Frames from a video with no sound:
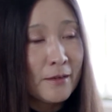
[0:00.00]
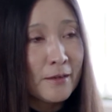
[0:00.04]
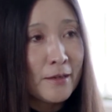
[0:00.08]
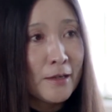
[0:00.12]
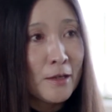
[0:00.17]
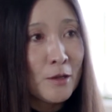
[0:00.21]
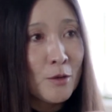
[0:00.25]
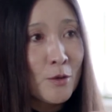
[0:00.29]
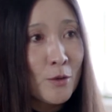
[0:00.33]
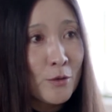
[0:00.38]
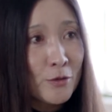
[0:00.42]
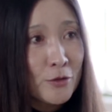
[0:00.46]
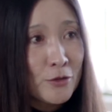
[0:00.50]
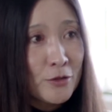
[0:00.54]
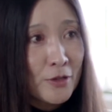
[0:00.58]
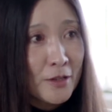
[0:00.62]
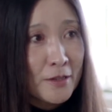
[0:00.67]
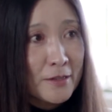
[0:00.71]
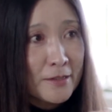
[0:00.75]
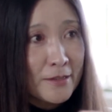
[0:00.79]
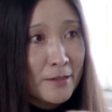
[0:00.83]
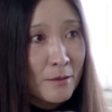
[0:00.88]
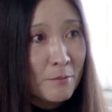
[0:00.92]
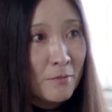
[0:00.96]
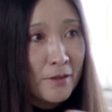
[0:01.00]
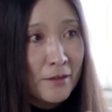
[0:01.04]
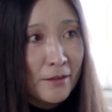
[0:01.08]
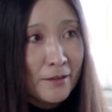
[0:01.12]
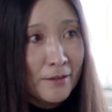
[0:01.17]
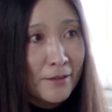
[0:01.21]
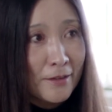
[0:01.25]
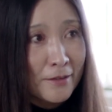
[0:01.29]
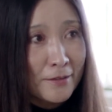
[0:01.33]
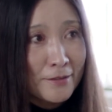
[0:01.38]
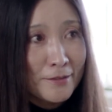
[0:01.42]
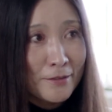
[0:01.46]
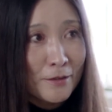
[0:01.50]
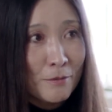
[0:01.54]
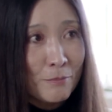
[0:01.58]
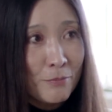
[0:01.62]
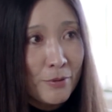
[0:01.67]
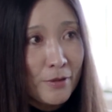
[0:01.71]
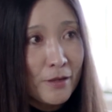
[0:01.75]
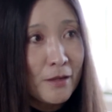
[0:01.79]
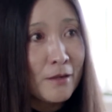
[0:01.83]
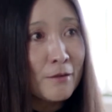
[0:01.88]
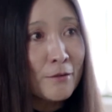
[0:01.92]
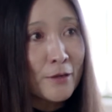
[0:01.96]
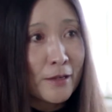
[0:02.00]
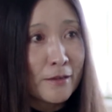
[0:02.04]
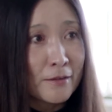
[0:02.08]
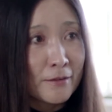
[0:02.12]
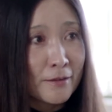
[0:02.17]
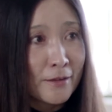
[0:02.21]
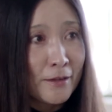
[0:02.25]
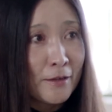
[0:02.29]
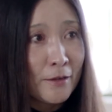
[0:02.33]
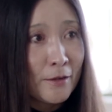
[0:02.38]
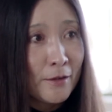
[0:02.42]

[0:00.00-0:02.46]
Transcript: They are not just something that's appearing